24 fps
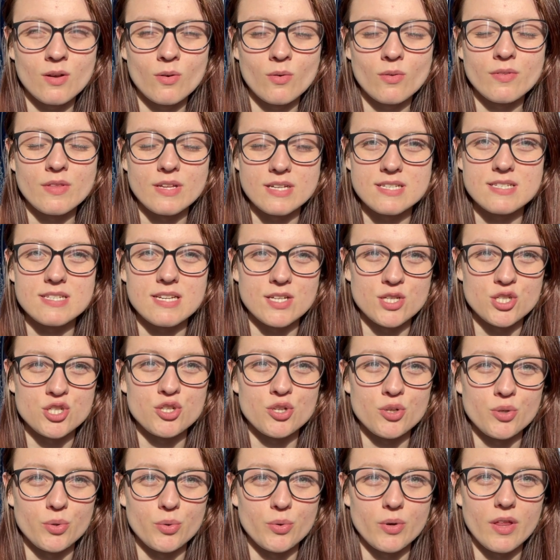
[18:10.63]
this
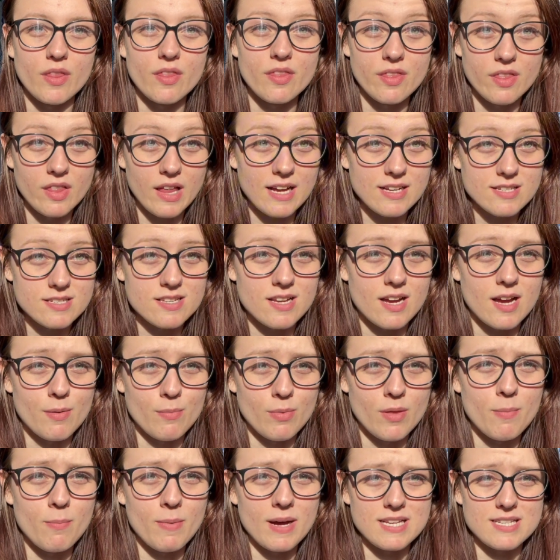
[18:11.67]
issue last time
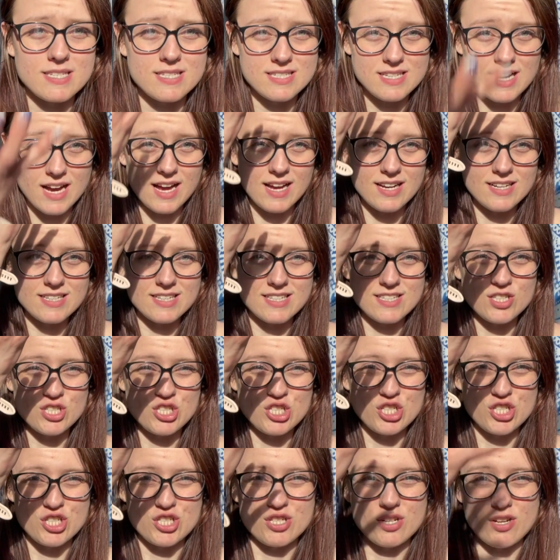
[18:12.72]
that my stand is
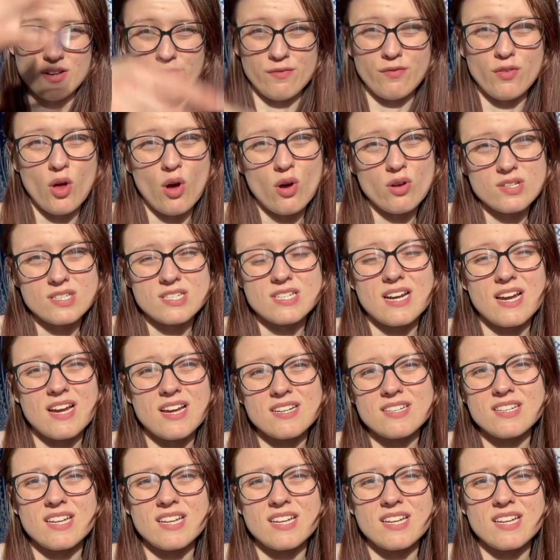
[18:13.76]
just a floor stand.